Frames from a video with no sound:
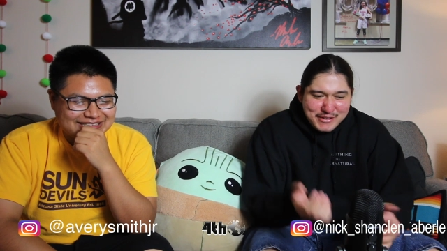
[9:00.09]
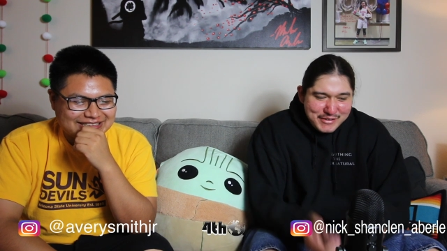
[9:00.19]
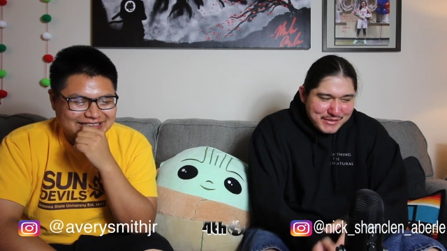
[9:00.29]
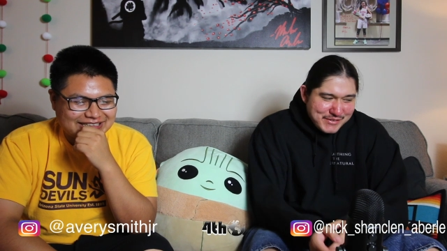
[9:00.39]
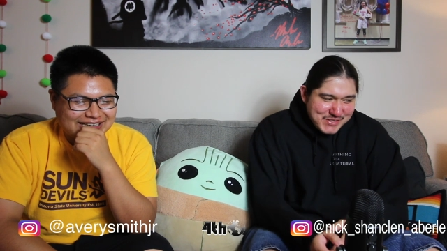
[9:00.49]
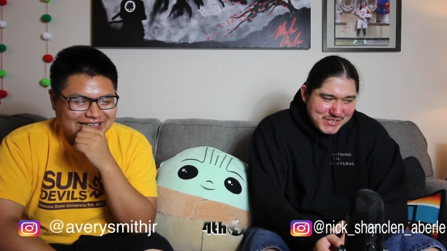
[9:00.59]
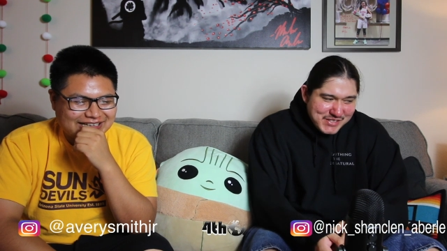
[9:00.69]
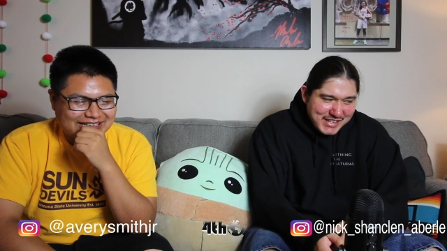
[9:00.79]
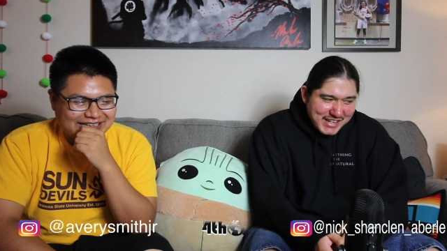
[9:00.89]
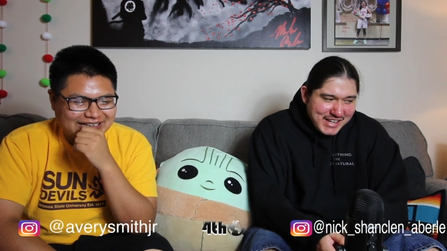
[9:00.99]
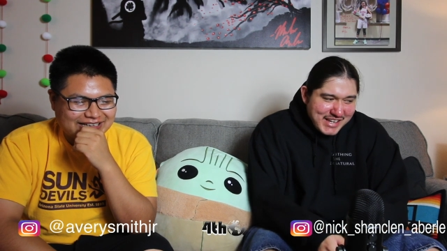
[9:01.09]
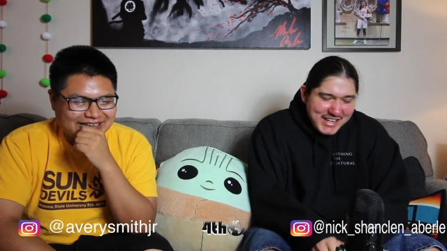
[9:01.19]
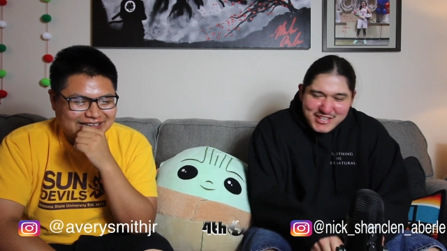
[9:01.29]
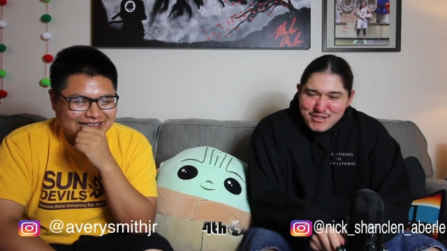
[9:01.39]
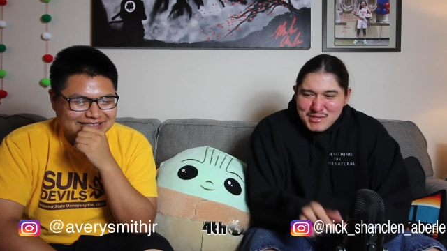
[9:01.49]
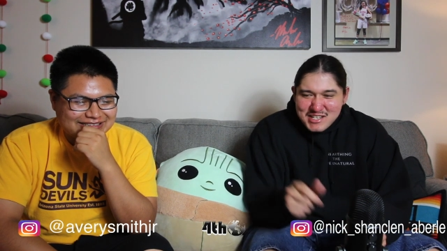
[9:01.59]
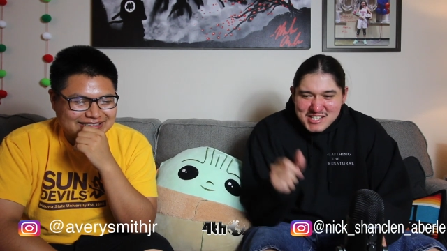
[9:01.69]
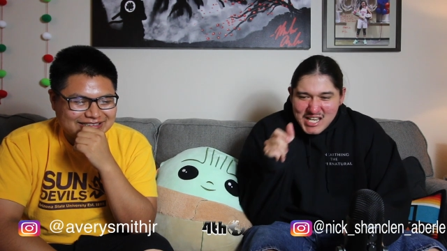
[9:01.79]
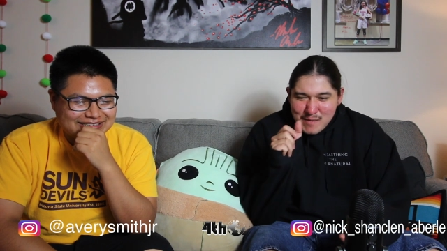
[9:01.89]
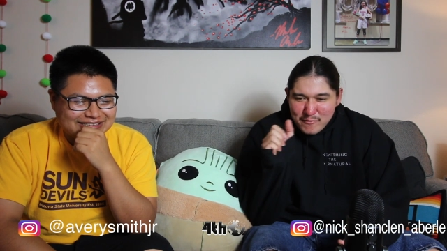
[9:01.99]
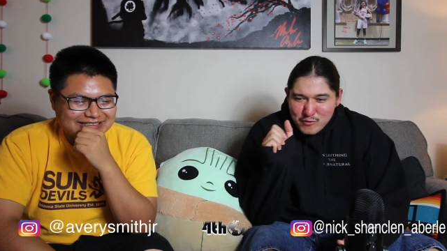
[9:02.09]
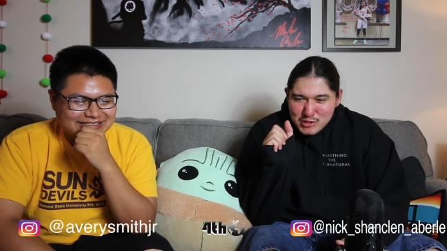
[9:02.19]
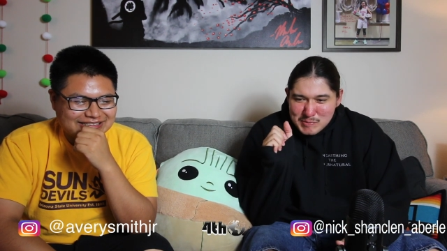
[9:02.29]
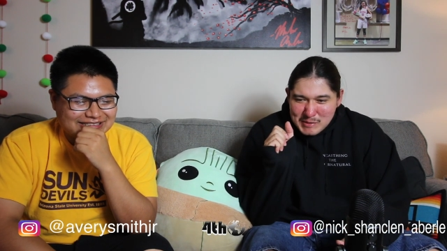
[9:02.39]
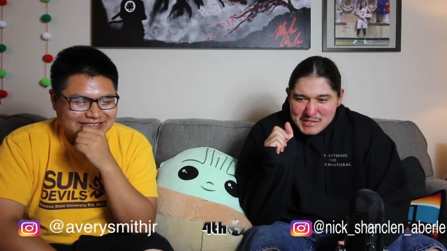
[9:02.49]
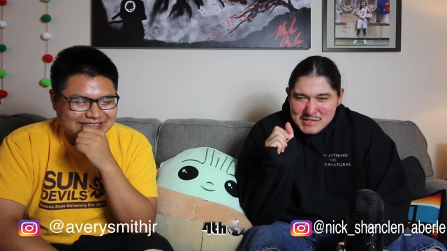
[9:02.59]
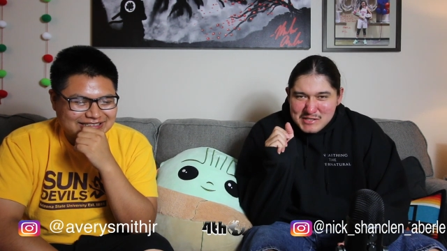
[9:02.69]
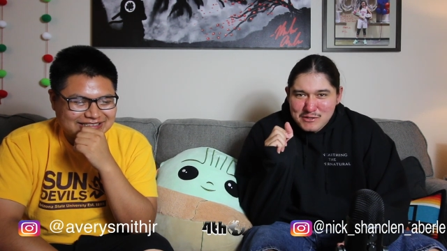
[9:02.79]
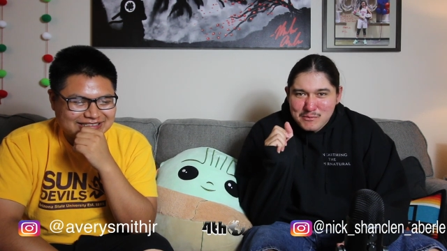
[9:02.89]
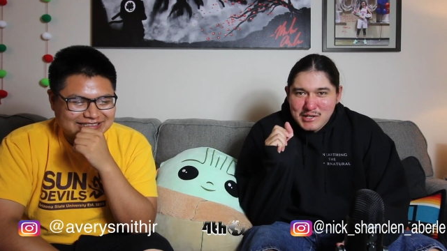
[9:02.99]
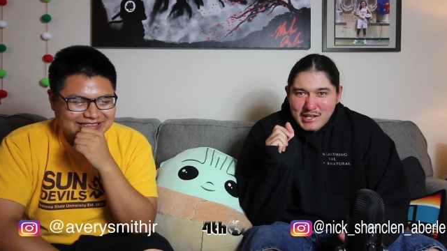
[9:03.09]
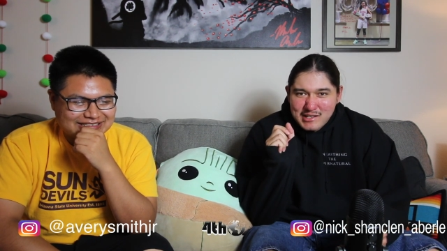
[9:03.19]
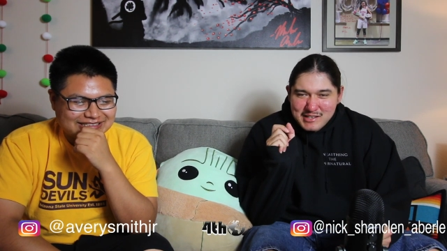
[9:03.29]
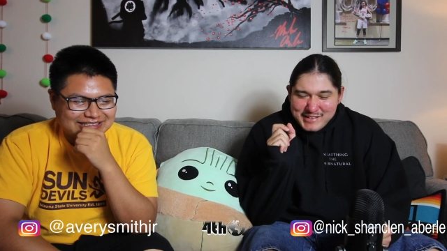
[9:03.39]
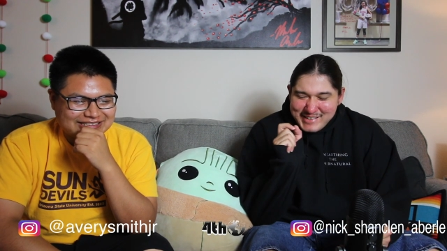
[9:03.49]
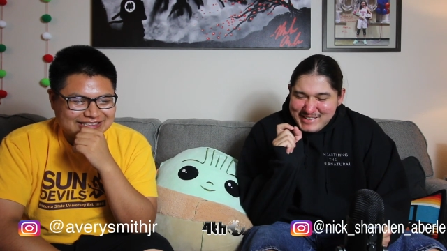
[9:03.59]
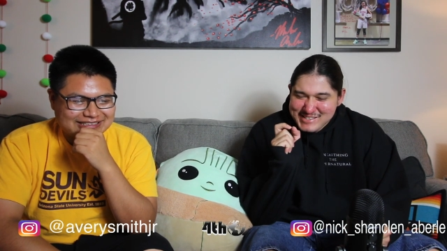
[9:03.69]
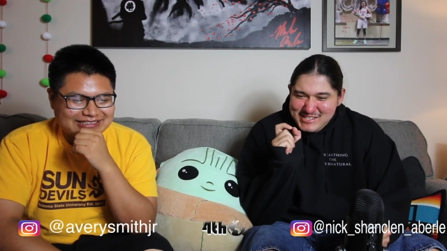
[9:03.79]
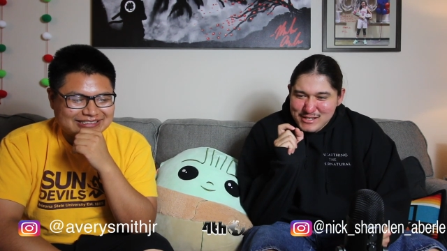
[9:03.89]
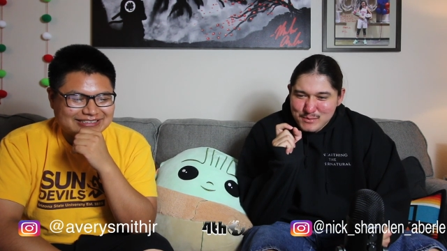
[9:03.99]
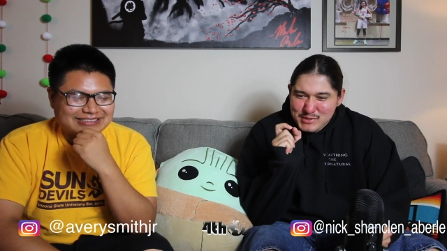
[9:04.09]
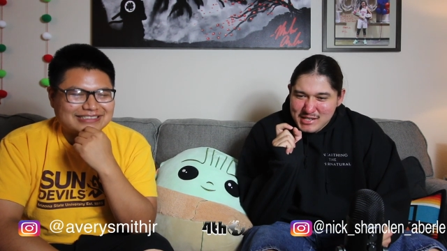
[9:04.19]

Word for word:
Speaker 1: You know, it's just like you can be on top, everyone's praising you, but it kind of seems